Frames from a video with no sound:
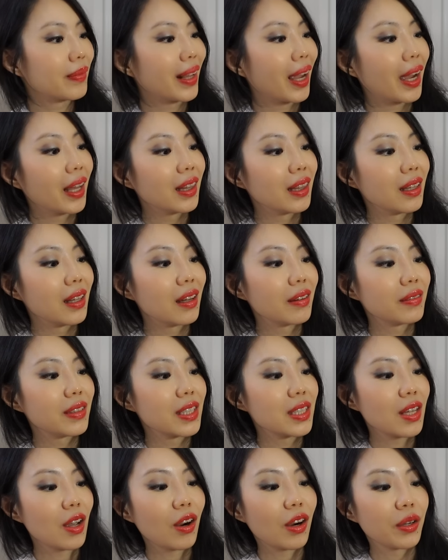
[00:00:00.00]
I love
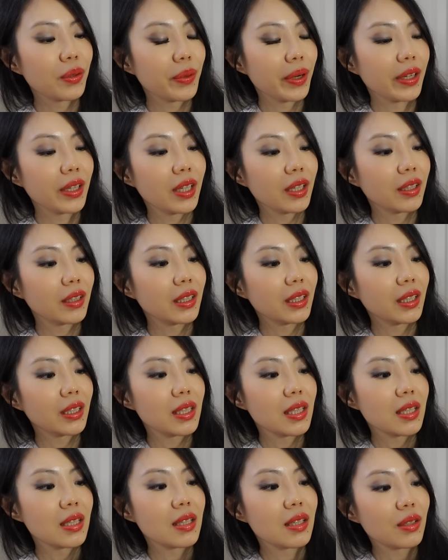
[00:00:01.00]
this hardware here.
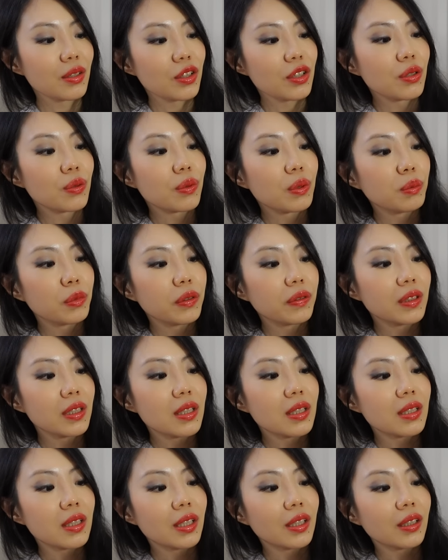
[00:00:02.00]
Let's just remove the
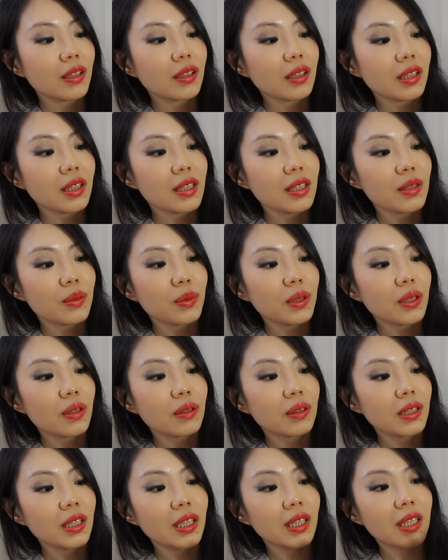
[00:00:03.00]
sticker because we
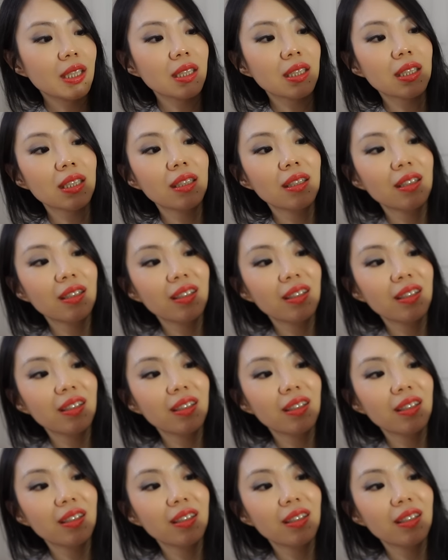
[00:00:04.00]
don't need it.